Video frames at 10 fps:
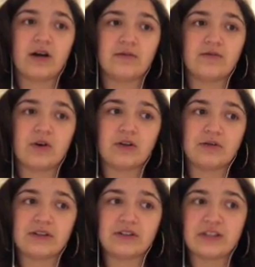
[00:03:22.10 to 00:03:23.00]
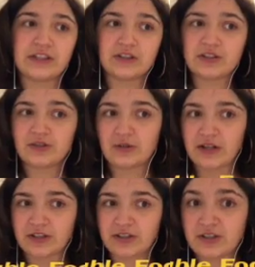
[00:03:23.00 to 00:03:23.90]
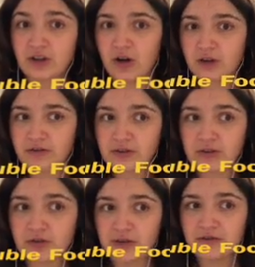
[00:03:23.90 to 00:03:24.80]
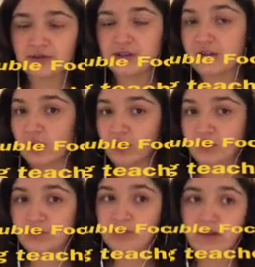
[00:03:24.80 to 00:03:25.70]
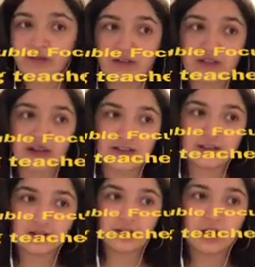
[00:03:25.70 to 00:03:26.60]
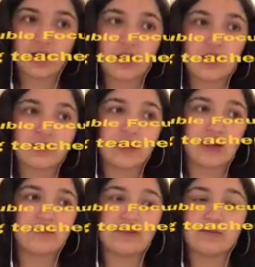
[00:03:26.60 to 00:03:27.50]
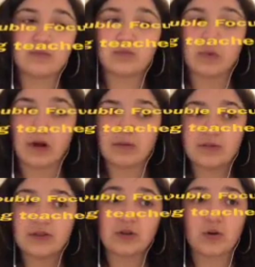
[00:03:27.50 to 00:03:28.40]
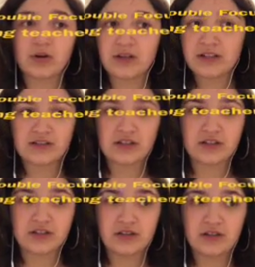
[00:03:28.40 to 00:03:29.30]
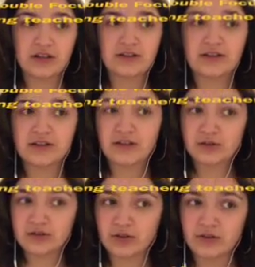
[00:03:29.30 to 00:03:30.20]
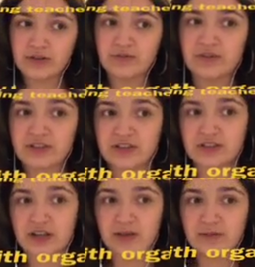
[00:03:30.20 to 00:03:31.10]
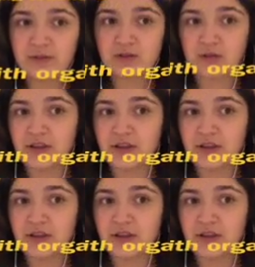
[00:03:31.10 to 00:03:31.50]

following their teacher's directions, and often drift to their own given task. They have problems with organization, and this can result to missed assignments or